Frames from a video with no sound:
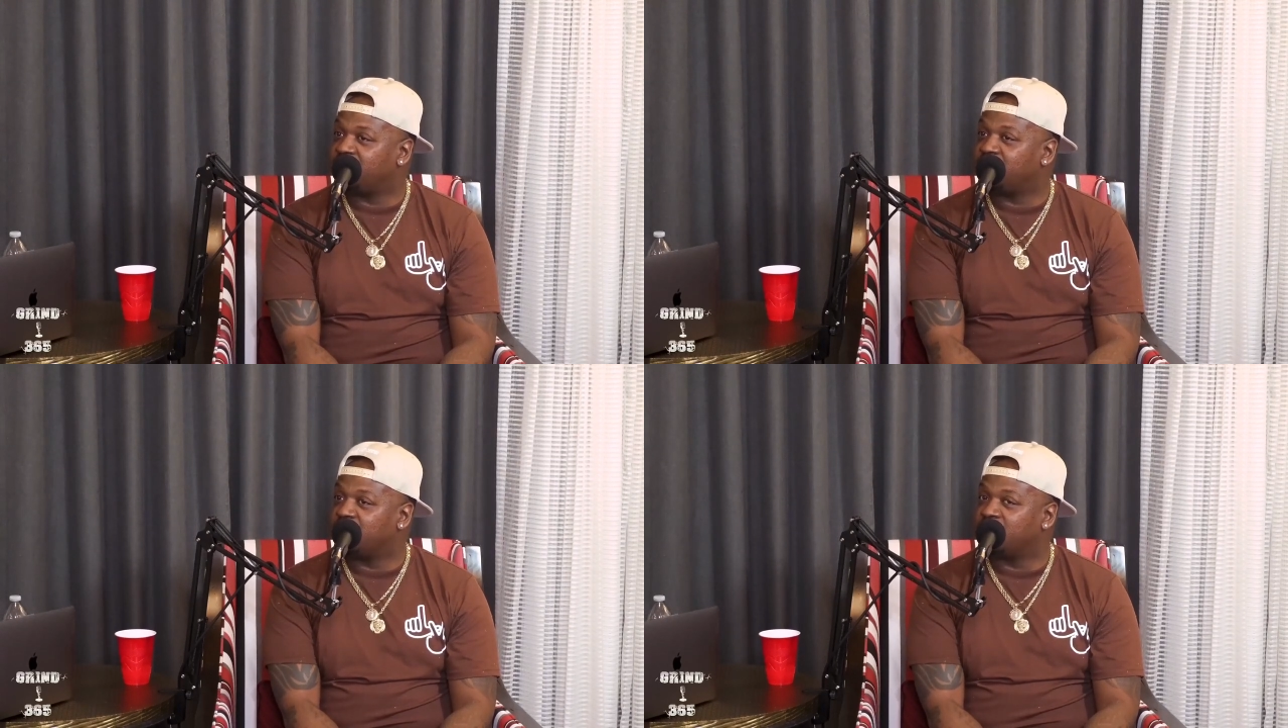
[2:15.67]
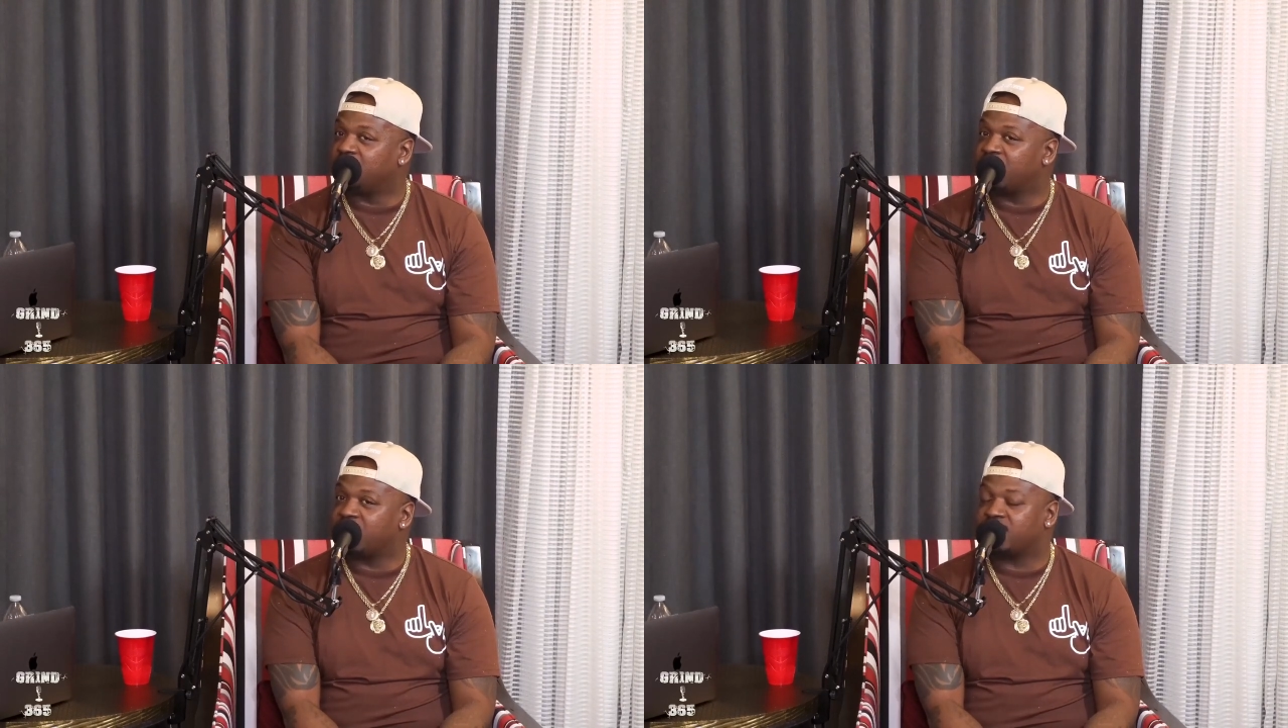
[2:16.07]
leave your
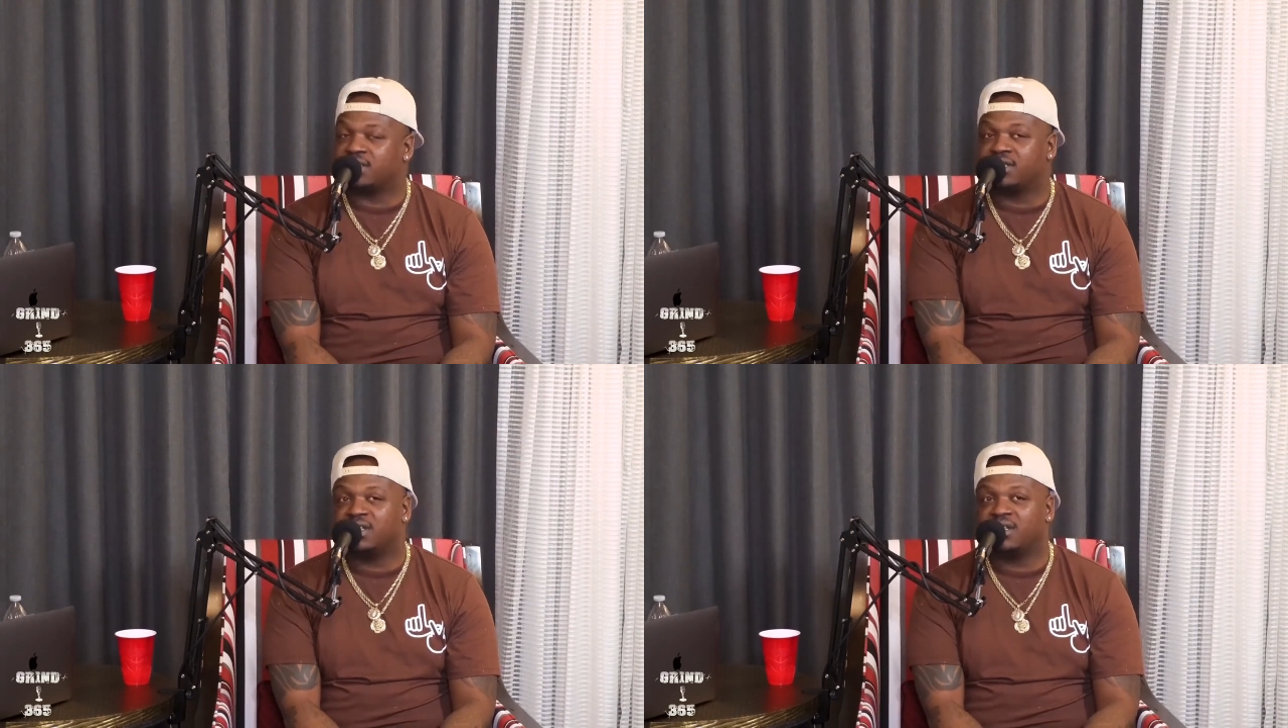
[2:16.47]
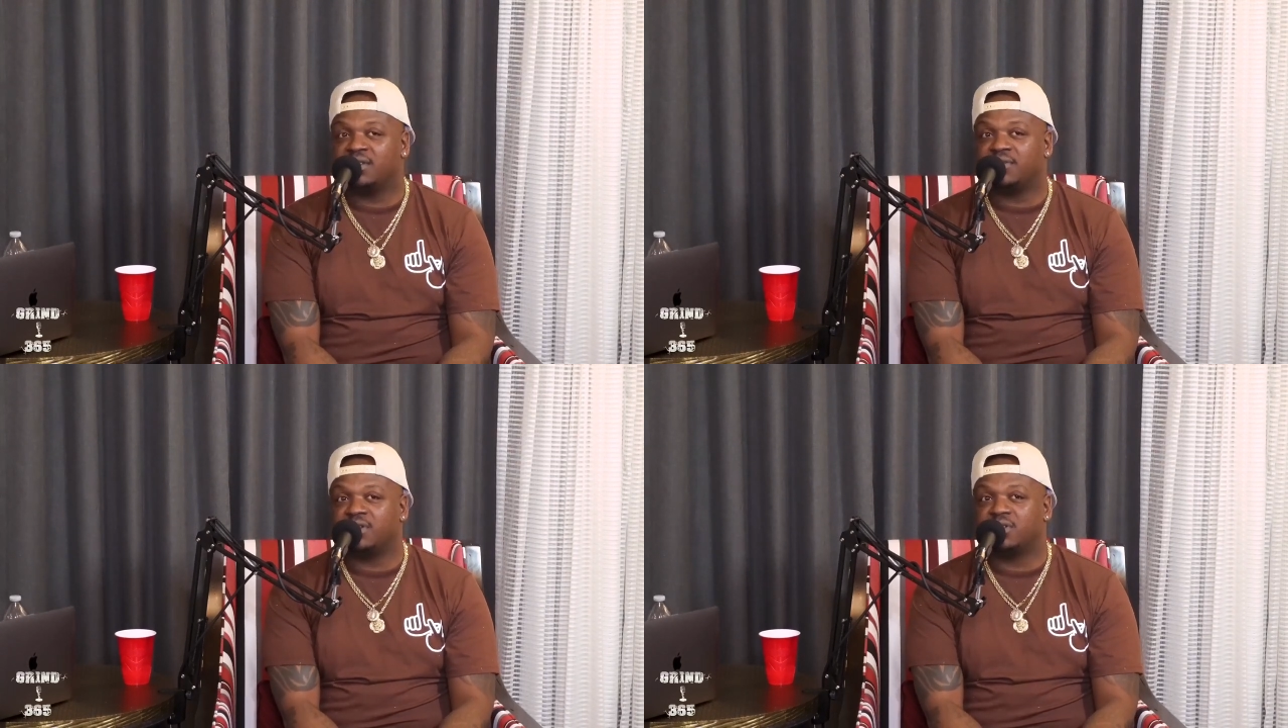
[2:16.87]
own legacy and
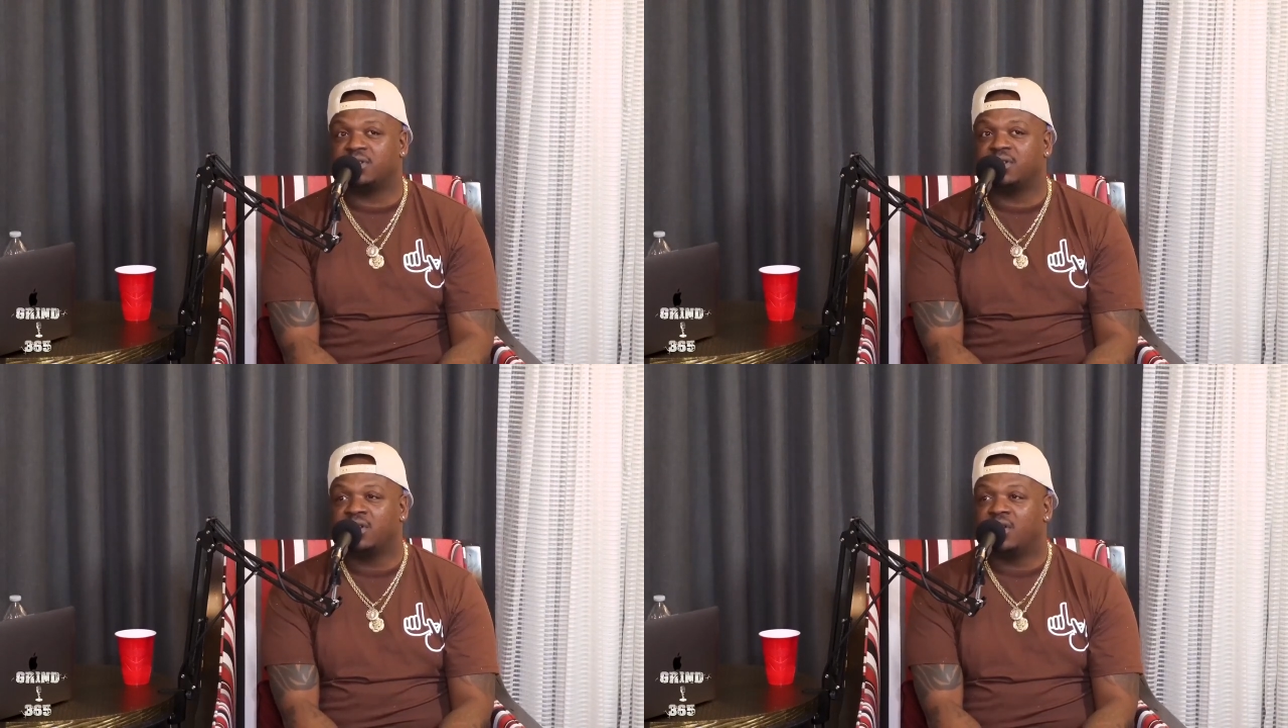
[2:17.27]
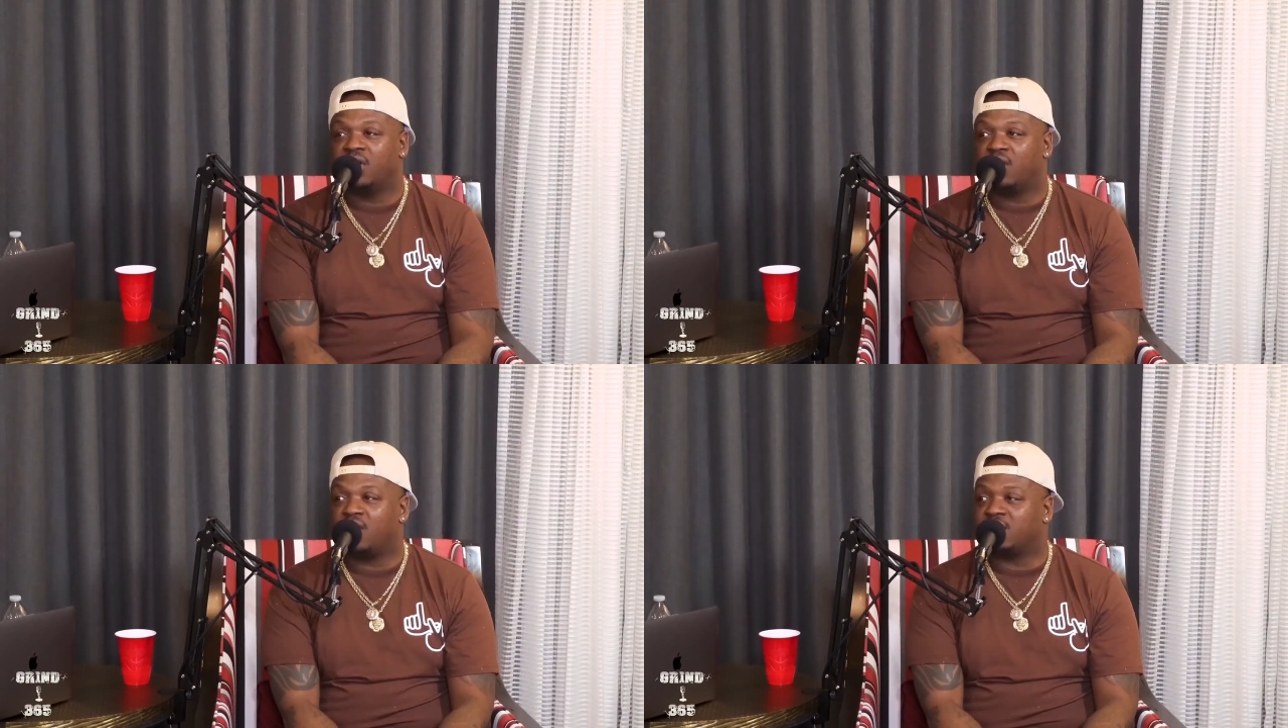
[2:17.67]
give other
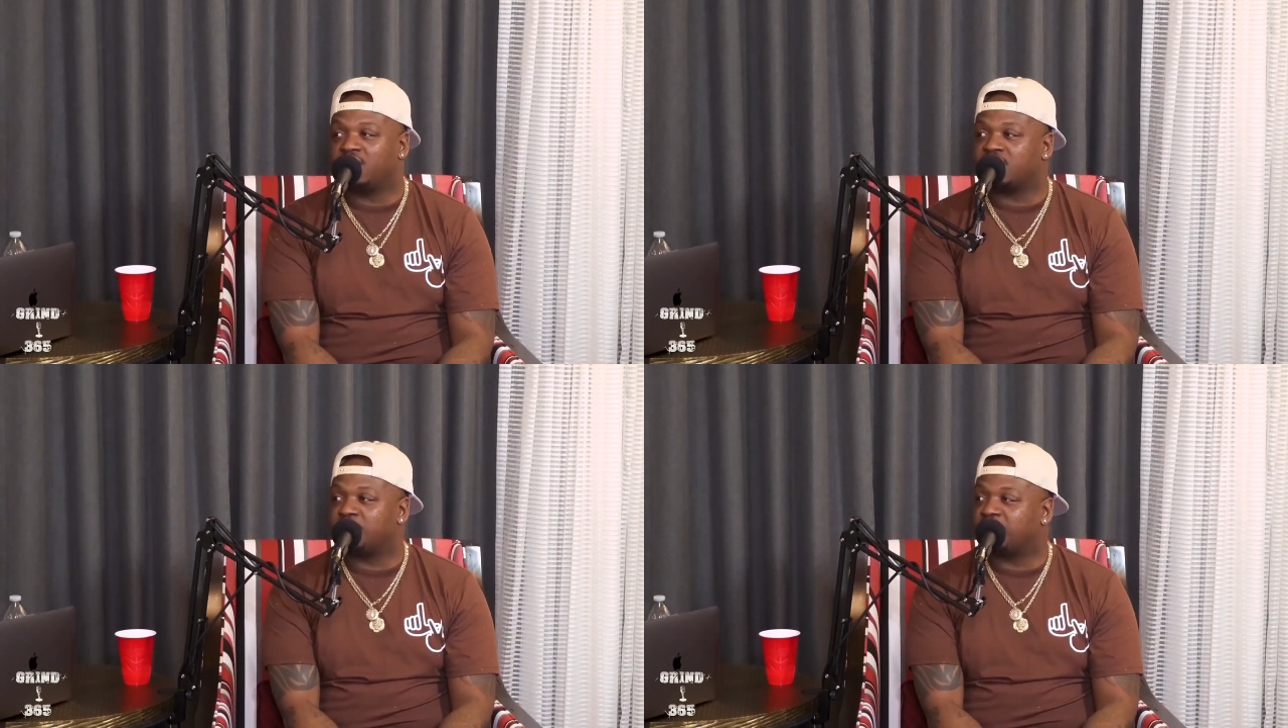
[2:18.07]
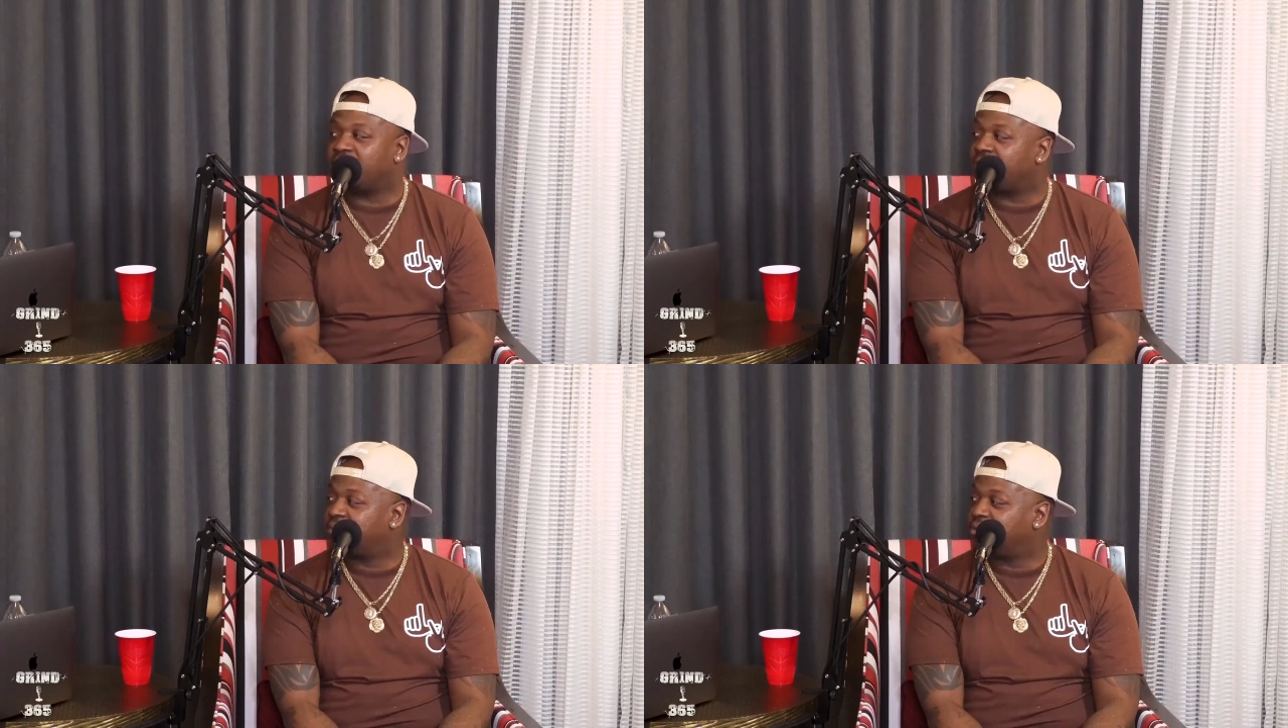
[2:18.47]
artists a
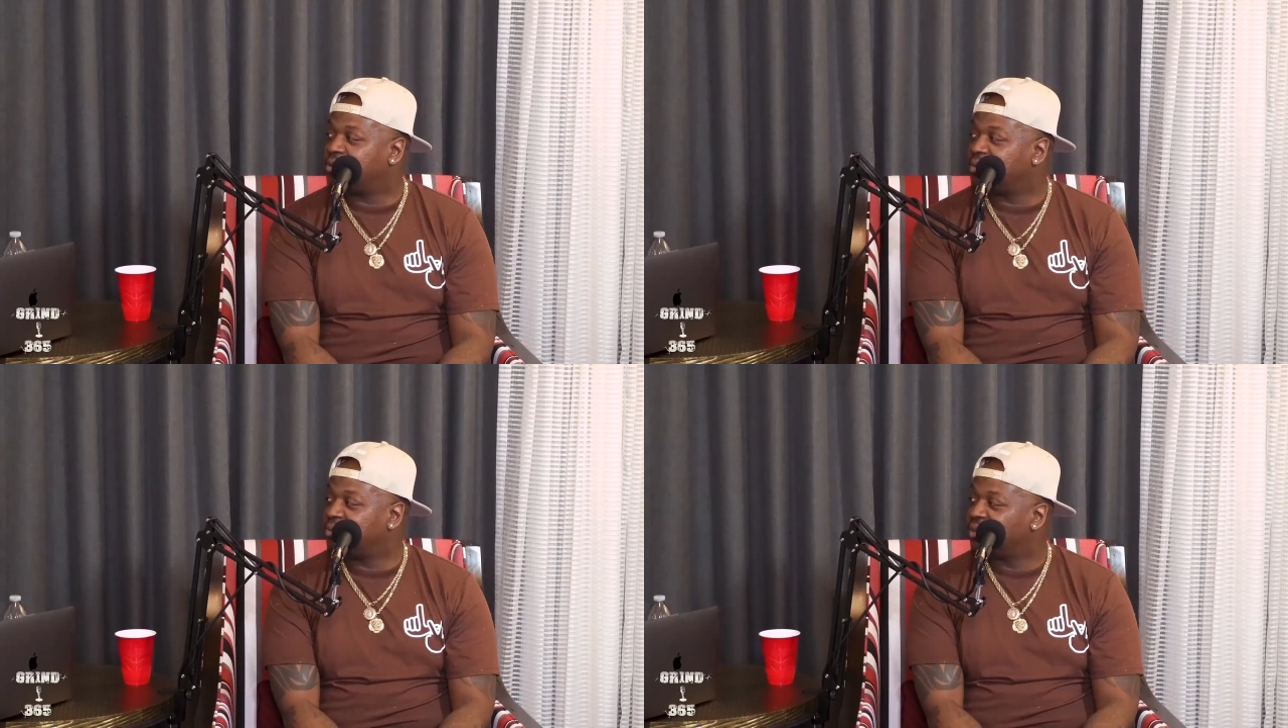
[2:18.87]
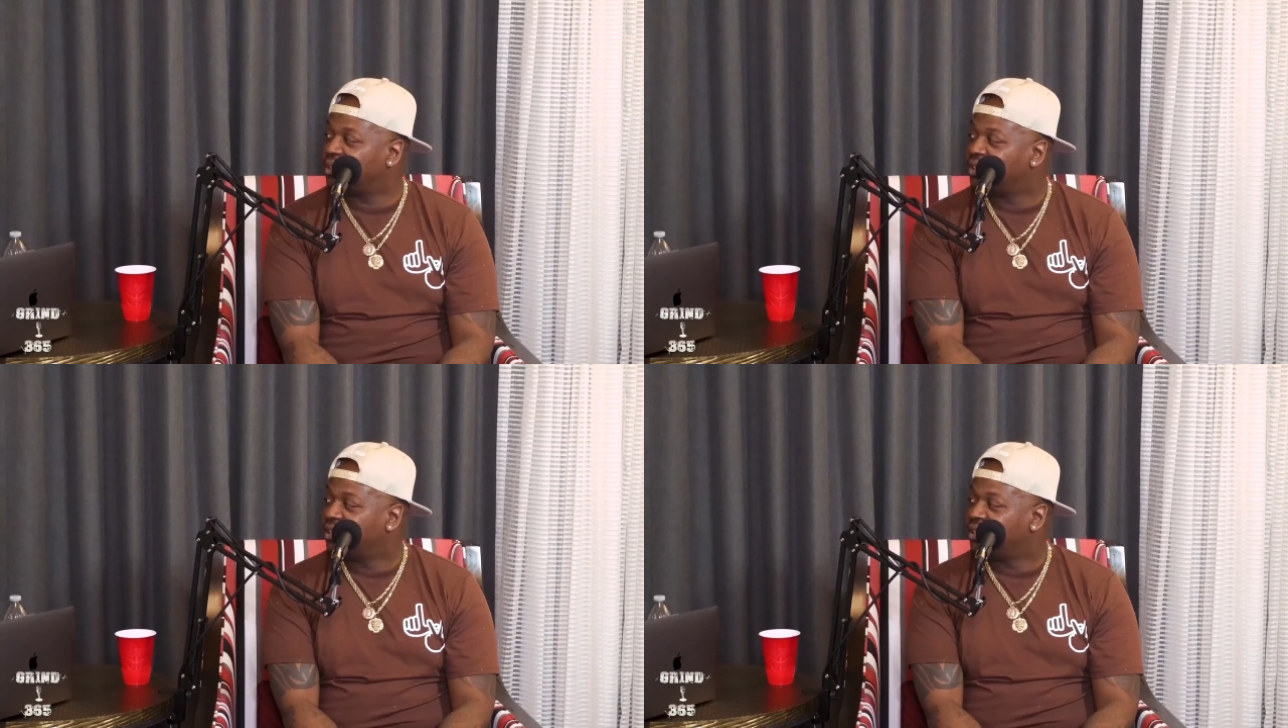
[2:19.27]
platform